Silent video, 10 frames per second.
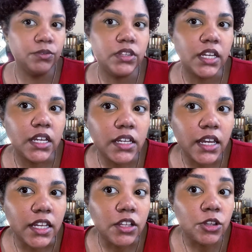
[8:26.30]
think
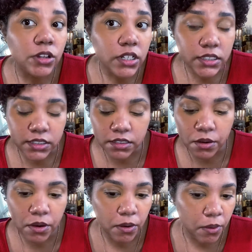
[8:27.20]
it looks
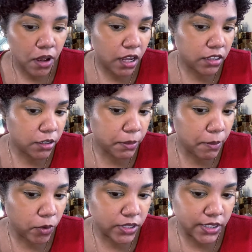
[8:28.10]
a little bit
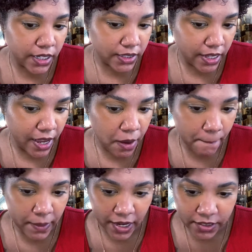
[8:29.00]
more skin-like,
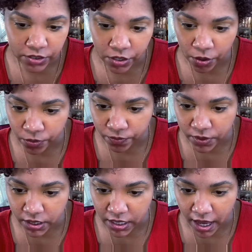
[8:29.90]
but I don't
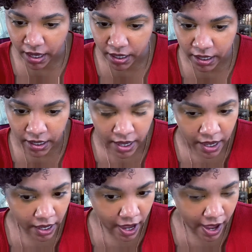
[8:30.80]
feel like
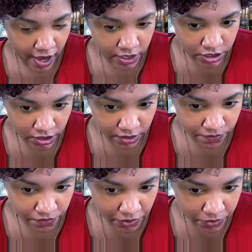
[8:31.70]
it actually
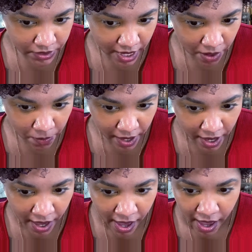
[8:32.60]
feels that way.
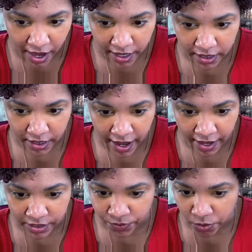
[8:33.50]
And then
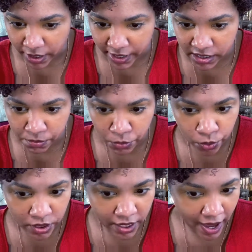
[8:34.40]
as for like
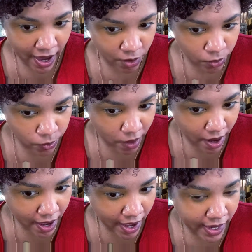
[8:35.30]
smoothing out, I